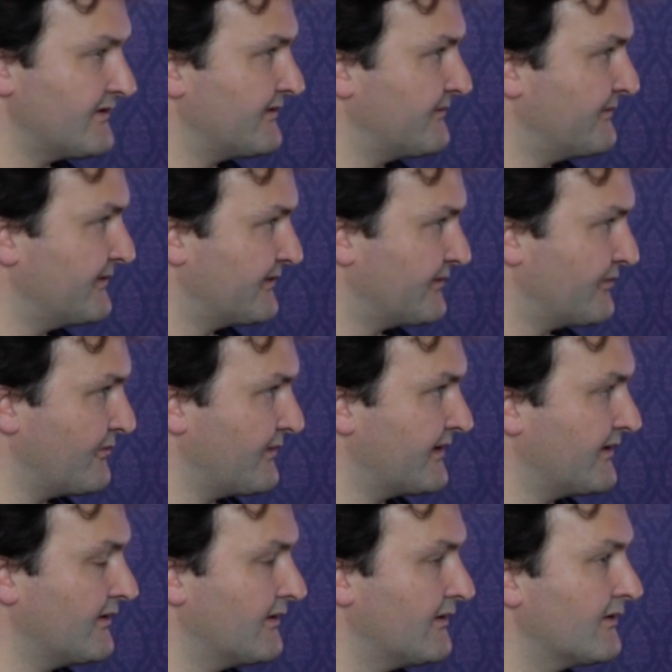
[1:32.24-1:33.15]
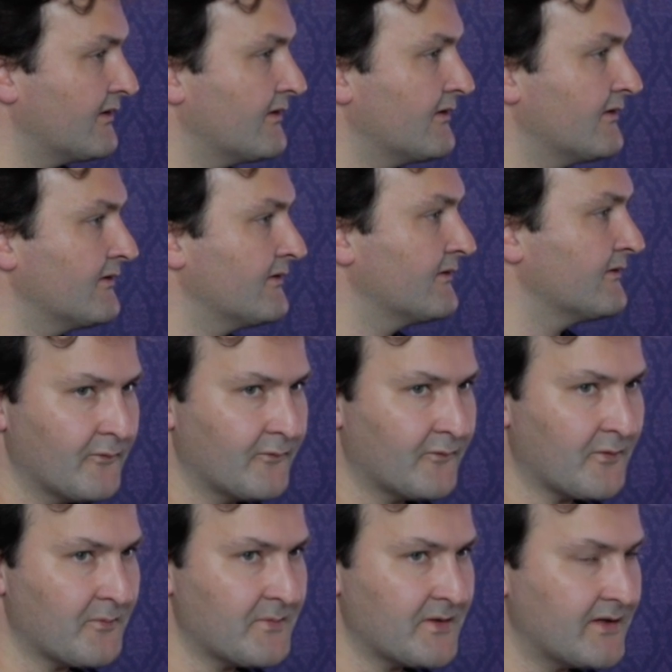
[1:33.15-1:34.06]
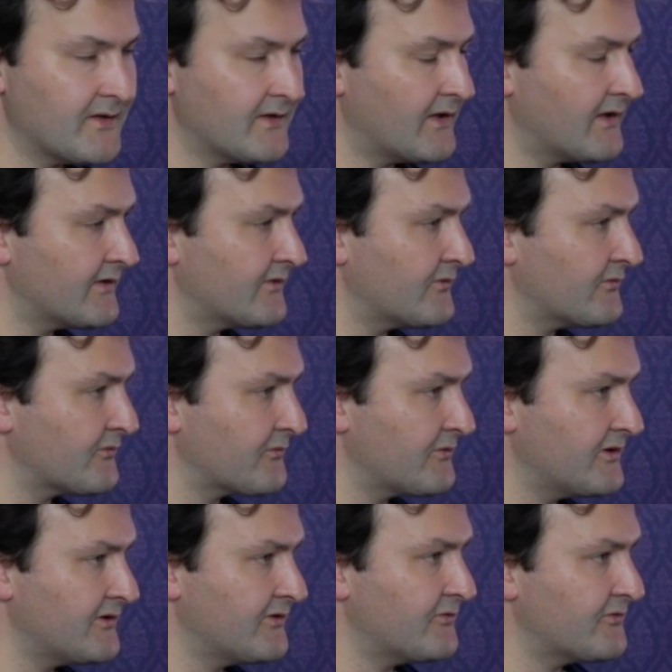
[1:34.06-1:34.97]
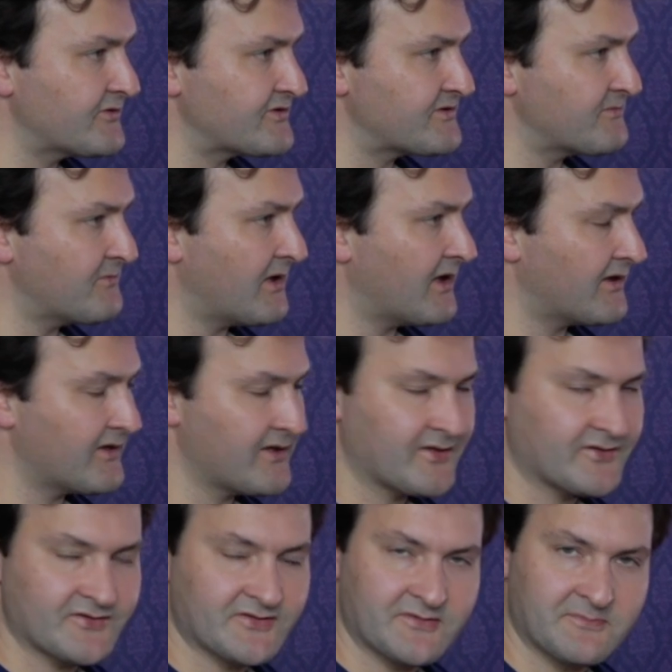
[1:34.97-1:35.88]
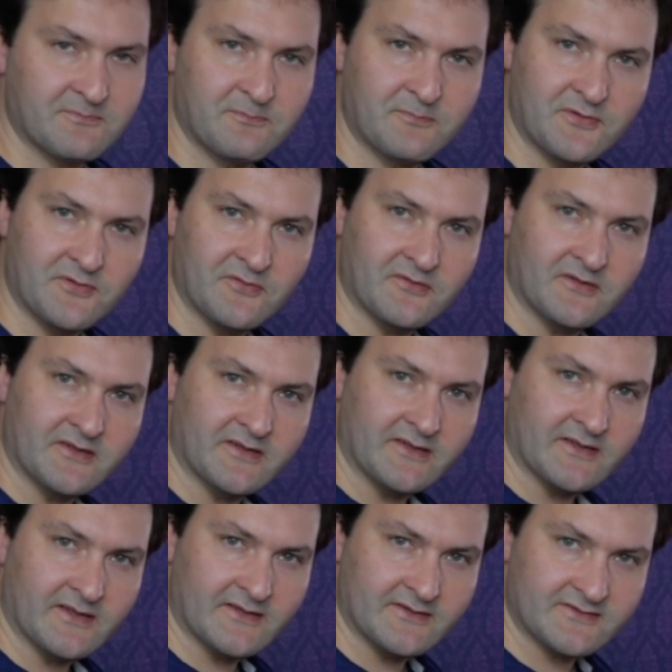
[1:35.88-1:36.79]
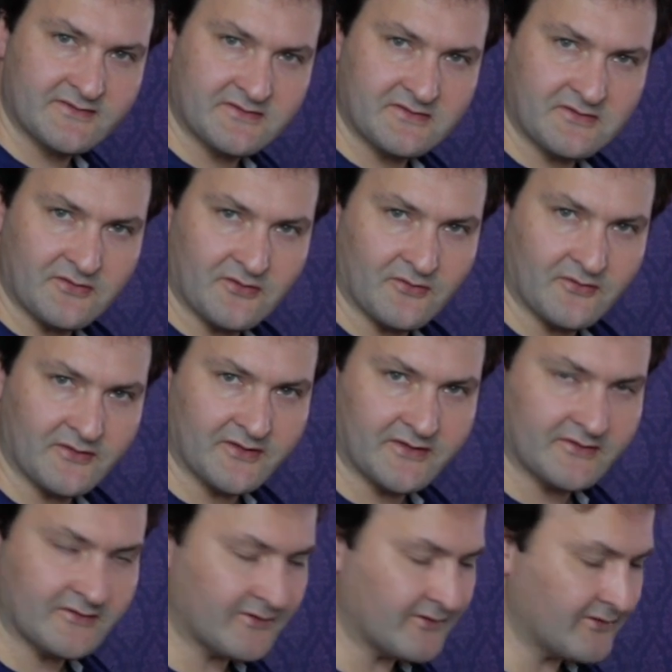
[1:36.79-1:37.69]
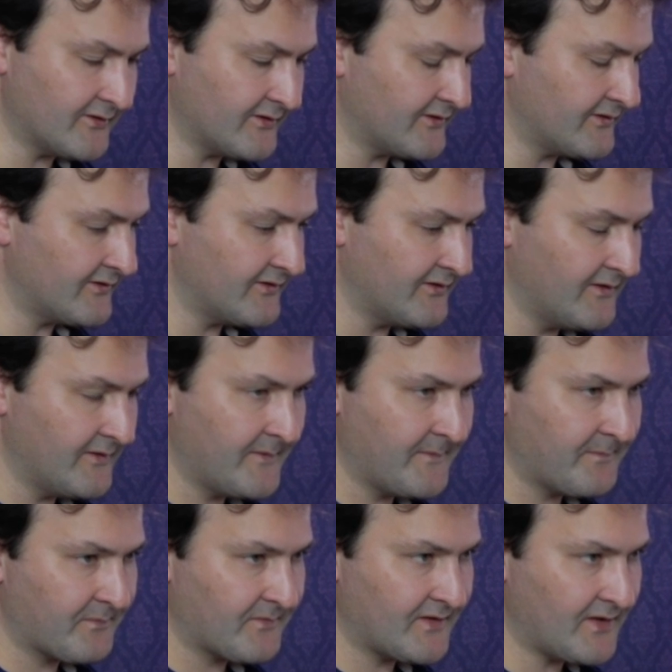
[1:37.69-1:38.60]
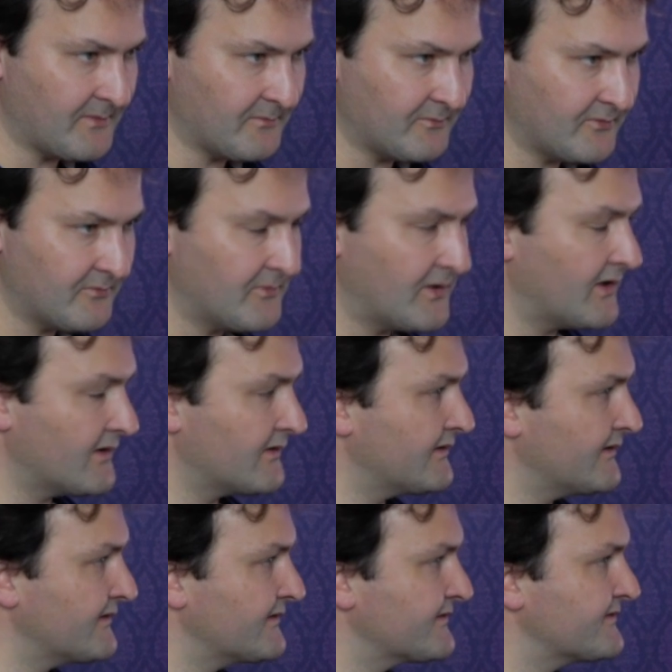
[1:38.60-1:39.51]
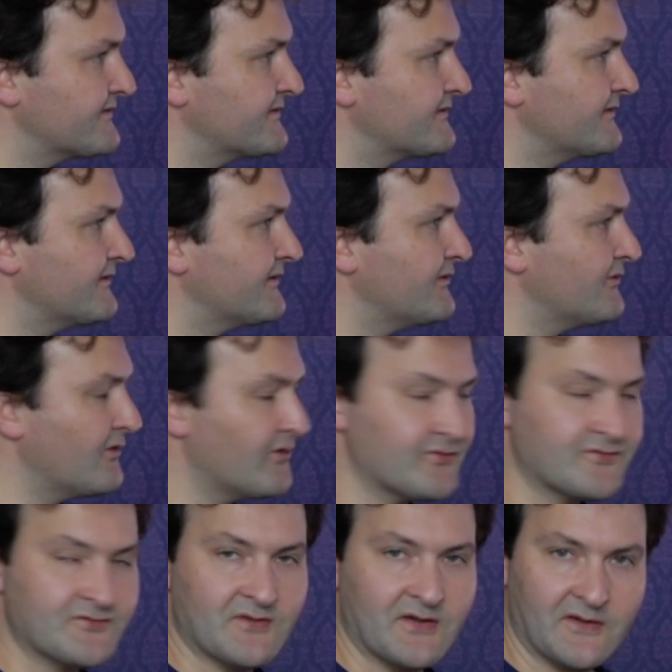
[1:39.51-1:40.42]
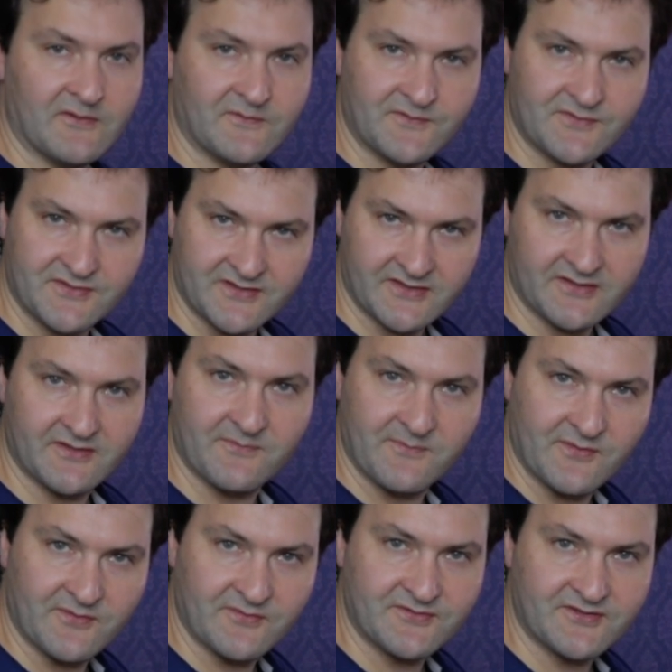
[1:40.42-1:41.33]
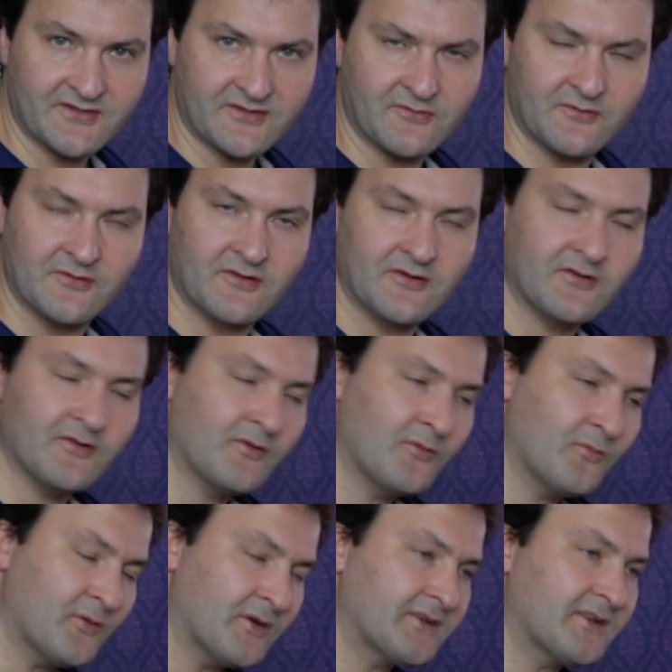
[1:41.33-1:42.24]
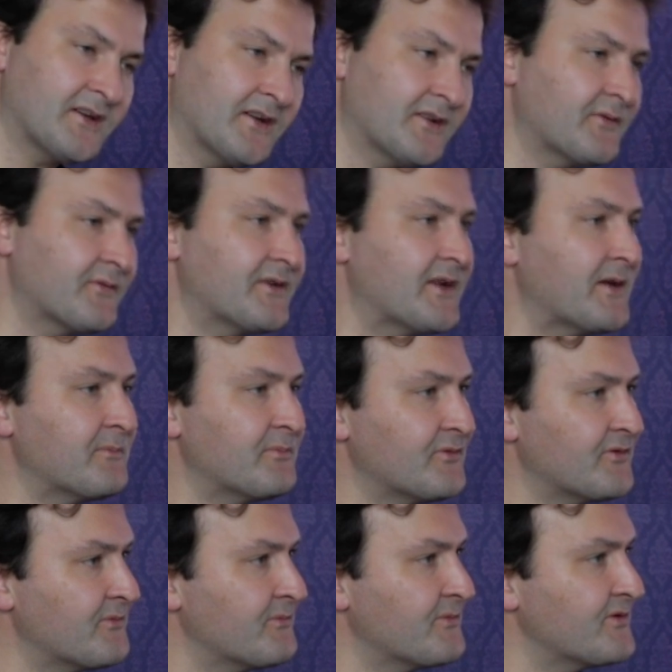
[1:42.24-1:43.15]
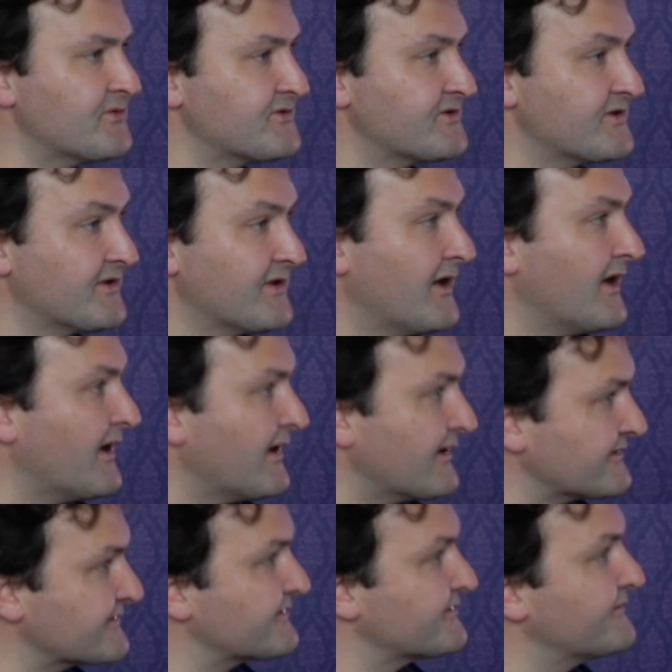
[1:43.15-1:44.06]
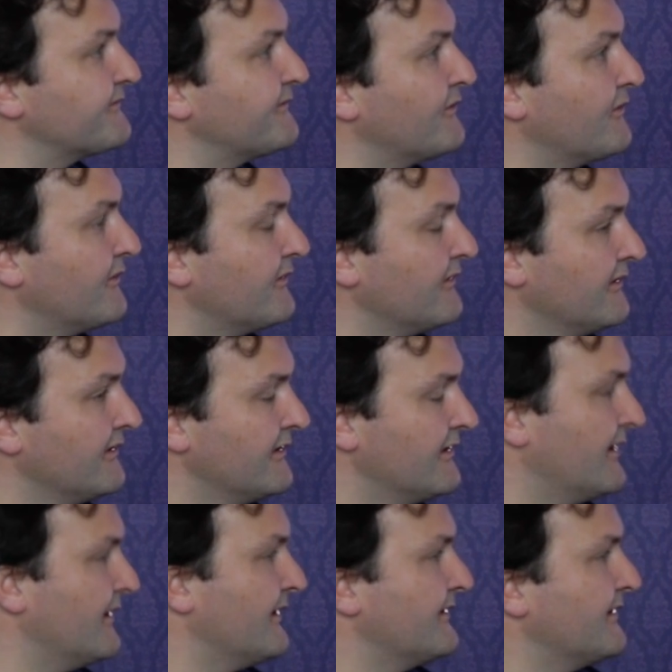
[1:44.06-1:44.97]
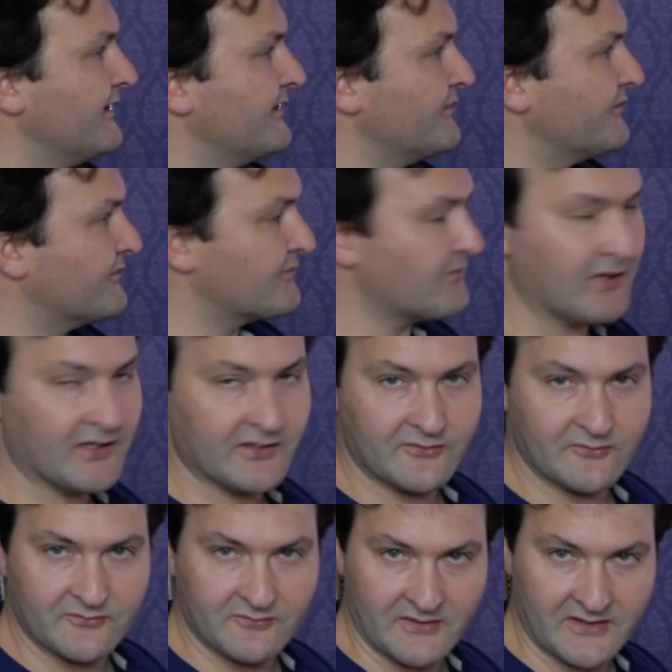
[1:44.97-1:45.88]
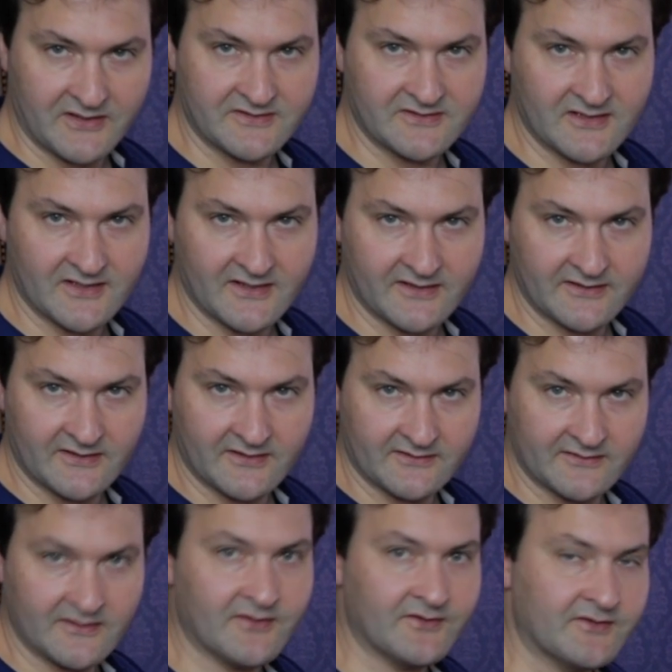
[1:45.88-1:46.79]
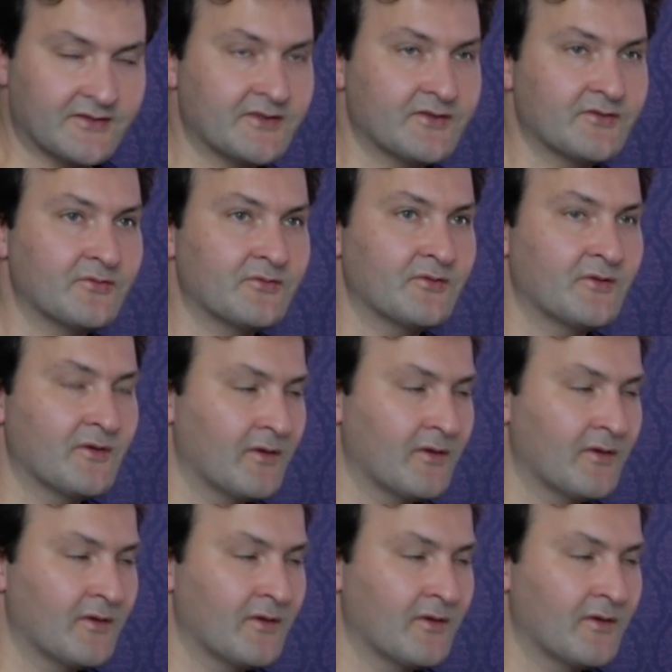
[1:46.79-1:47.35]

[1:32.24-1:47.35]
bit quicker. For me, I don't read those markings purely as, you know, literally tempo markings. You also have to see the music, what kind of tempo the music asks for, and then you try to translate andantino